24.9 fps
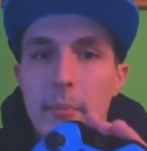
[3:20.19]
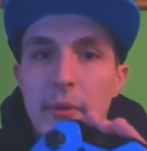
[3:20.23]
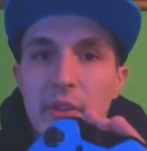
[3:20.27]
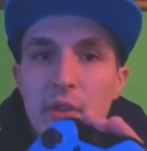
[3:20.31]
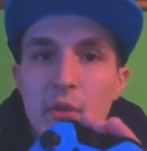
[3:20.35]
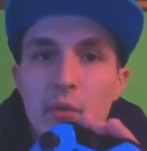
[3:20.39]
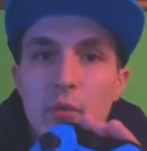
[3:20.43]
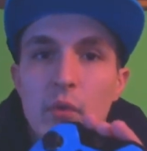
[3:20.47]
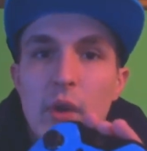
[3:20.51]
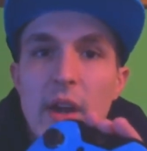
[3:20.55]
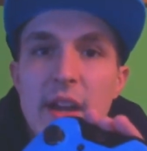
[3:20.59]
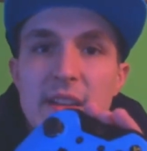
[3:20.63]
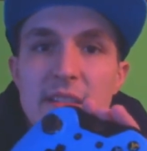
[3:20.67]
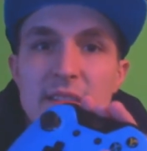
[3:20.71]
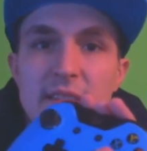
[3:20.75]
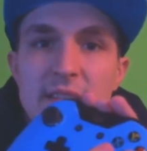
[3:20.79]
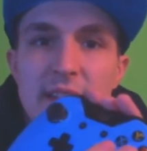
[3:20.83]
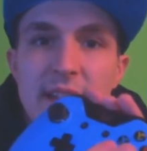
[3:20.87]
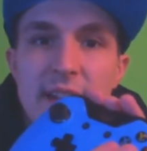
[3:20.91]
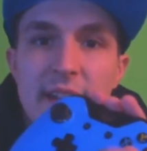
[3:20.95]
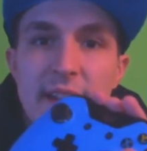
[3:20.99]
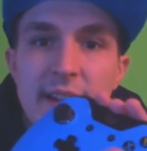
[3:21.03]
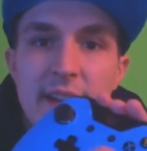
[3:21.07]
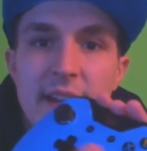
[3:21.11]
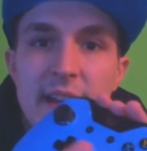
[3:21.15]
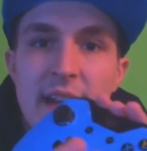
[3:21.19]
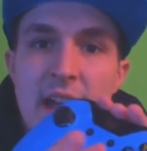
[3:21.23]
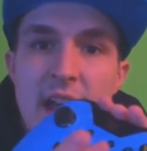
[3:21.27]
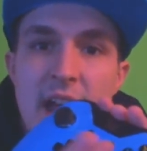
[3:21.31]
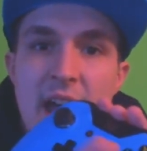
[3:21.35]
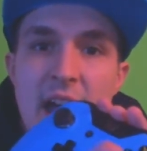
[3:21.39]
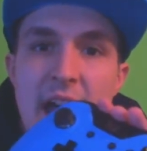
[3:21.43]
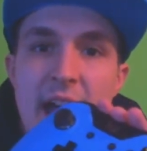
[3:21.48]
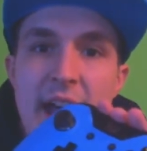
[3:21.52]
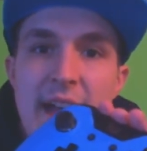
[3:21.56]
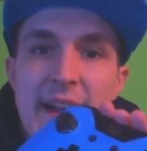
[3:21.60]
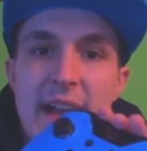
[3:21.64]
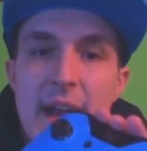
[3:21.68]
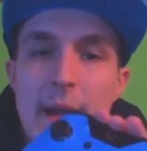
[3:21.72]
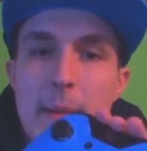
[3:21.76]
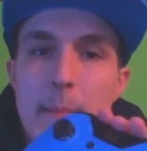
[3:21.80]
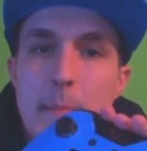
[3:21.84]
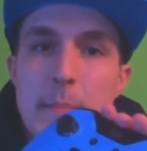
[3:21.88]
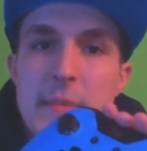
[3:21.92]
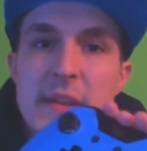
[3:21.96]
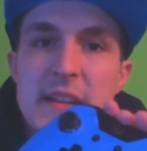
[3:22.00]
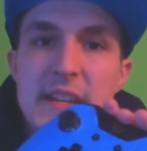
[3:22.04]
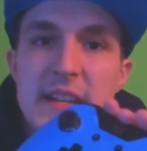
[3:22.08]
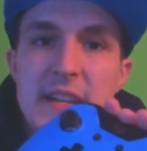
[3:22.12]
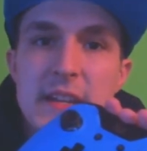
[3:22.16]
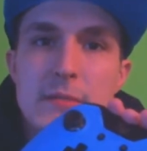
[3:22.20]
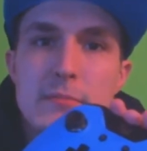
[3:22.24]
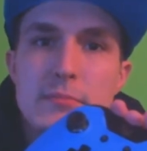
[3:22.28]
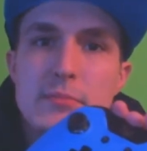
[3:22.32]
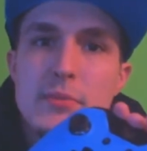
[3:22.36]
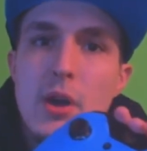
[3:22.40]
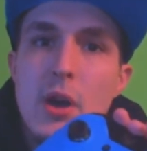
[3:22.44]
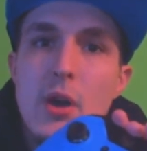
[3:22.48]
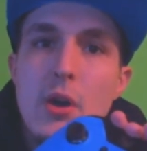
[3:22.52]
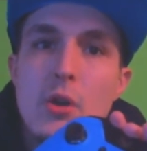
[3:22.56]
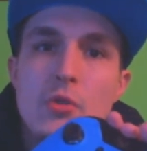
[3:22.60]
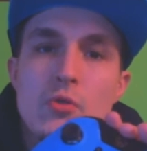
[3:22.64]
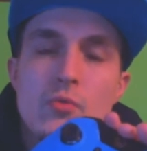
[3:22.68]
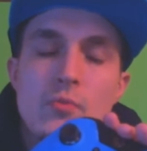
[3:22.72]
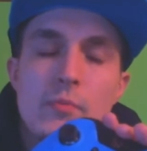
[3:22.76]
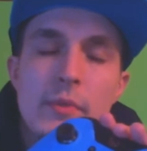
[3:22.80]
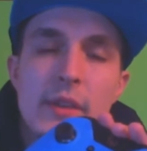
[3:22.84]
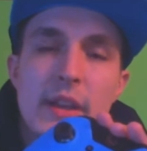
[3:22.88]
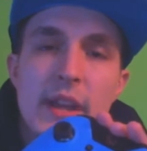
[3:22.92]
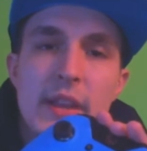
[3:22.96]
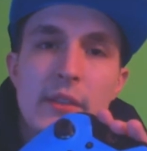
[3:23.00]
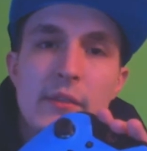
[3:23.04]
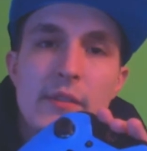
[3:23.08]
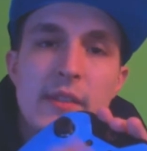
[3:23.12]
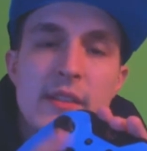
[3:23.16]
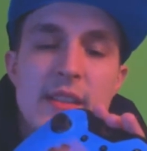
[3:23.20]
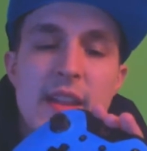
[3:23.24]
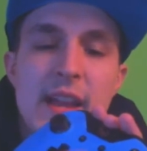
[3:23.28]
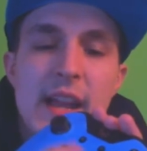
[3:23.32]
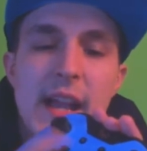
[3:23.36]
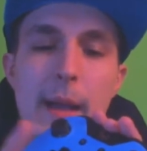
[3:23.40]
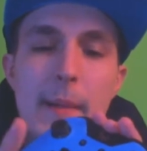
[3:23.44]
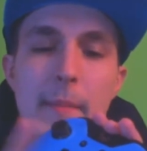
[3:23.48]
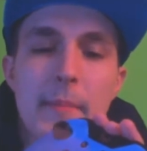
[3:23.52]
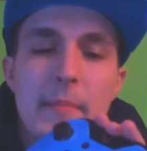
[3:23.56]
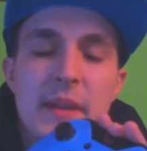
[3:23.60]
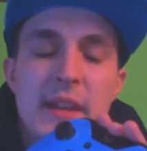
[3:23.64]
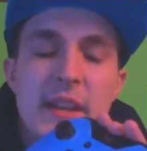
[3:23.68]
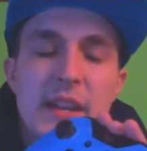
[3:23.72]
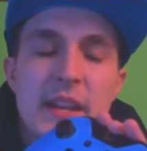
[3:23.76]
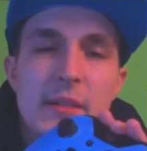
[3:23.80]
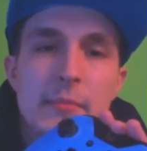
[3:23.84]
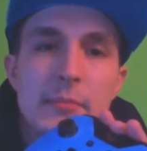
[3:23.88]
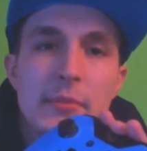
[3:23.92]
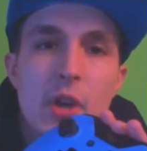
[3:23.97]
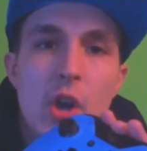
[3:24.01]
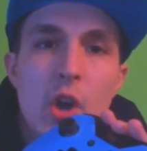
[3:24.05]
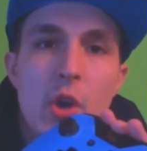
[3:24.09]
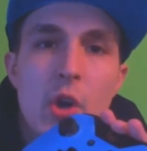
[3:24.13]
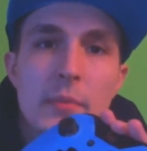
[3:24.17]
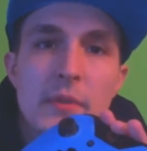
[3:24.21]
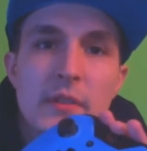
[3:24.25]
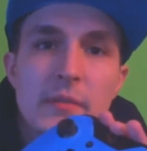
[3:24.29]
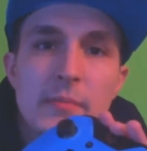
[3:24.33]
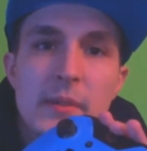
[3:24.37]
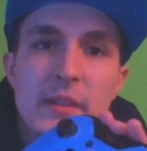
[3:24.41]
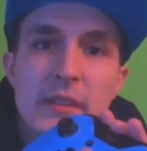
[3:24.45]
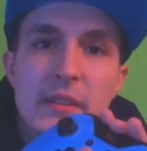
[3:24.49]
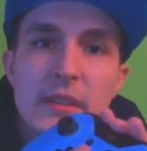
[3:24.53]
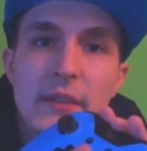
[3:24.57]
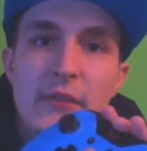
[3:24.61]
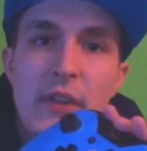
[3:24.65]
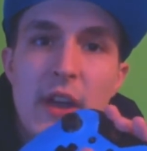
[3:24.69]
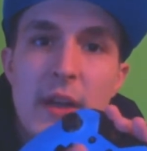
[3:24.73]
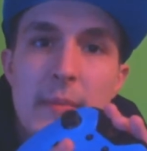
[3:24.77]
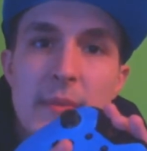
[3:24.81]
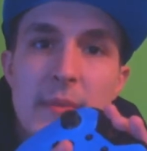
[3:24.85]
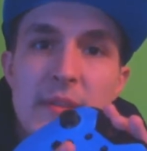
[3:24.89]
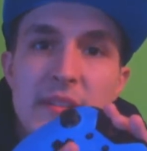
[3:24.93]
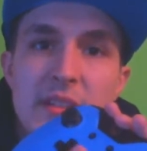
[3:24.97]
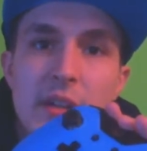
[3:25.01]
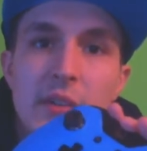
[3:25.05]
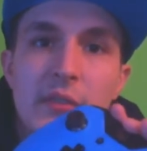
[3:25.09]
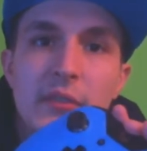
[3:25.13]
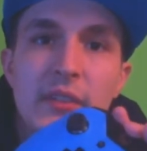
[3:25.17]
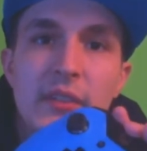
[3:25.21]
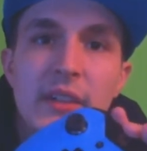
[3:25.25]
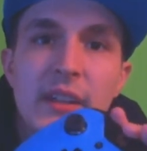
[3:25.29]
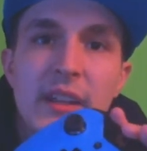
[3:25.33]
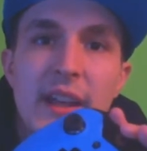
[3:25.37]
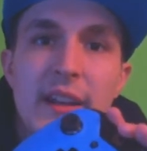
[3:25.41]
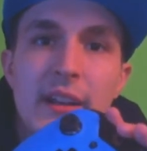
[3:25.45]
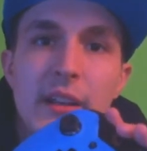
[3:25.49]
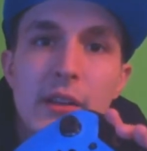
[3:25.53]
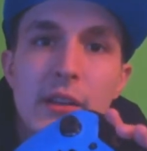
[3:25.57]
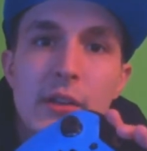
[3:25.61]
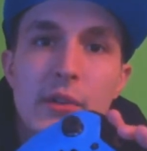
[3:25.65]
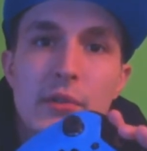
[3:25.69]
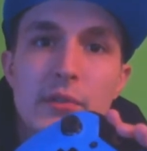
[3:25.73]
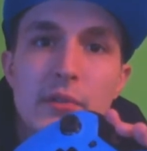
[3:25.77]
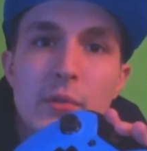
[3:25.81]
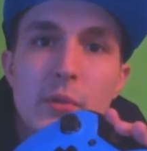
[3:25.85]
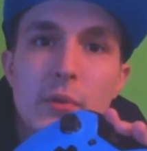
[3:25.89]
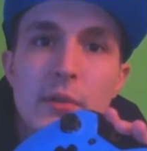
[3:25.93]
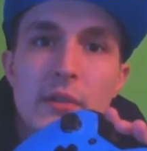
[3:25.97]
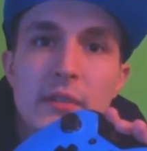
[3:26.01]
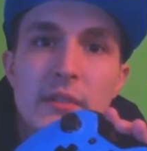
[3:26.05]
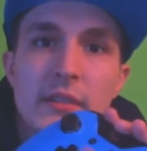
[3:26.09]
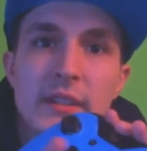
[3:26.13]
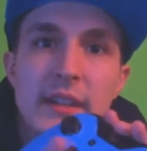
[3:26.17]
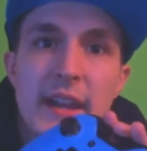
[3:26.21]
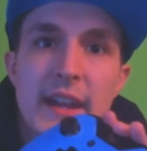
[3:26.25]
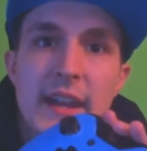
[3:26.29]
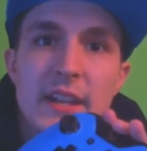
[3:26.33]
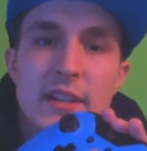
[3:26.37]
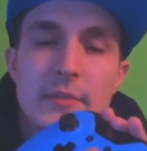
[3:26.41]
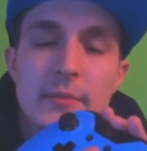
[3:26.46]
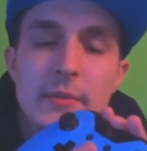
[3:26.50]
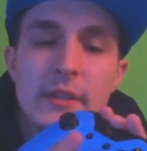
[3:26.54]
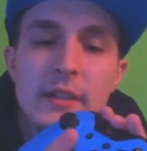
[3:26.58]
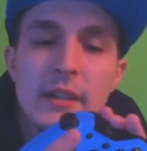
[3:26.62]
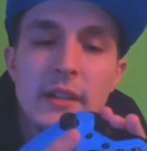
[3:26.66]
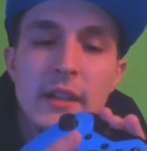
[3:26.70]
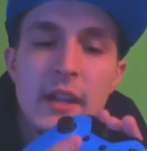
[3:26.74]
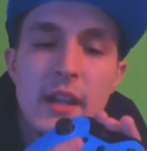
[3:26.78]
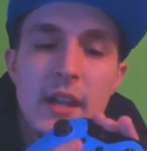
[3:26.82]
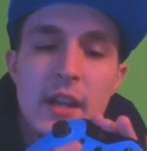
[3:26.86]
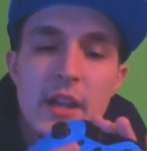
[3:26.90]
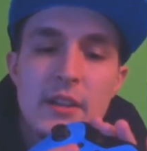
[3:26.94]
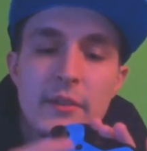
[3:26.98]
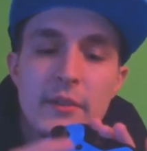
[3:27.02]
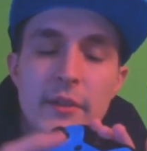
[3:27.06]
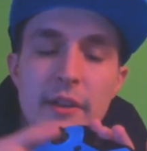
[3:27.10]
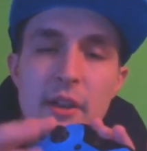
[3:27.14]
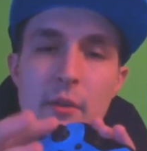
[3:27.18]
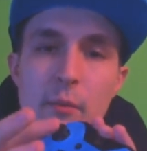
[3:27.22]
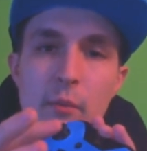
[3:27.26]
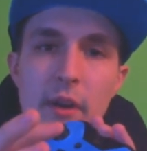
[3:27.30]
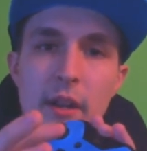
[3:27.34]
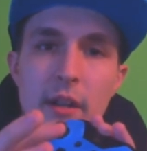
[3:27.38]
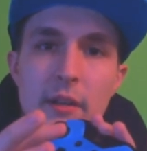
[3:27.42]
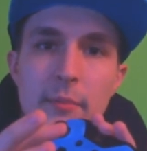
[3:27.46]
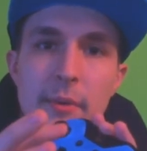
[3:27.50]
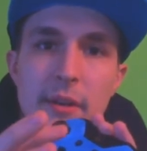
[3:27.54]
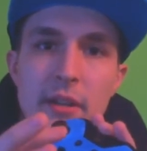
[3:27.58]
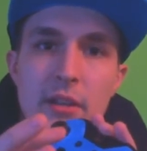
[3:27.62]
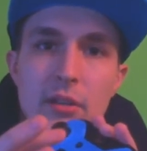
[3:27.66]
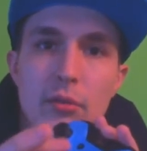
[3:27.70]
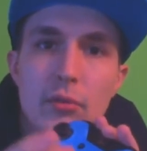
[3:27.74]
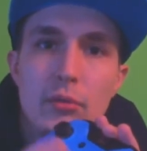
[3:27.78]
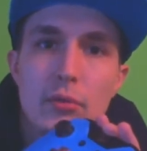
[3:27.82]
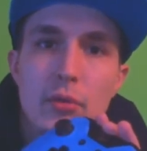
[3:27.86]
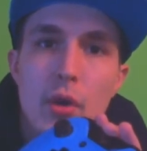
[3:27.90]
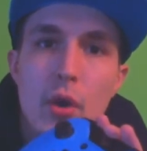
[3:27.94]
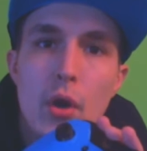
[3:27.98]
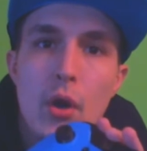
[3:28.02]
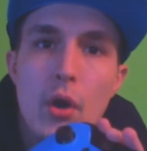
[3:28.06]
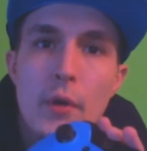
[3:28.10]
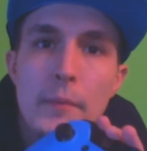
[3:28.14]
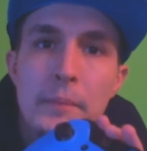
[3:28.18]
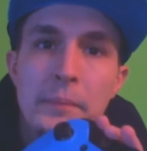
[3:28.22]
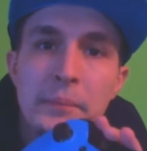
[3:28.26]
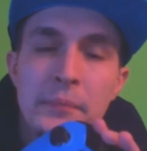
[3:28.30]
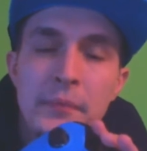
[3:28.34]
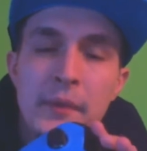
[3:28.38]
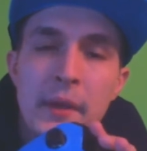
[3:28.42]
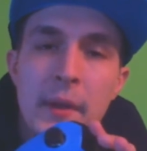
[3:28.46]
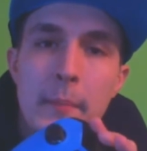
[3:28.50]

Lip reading: But the right stick, I got medium domed, and the reason I got medium domed is because I find myself in a lot of close quarters engagement, so I didn't want it to be too tall,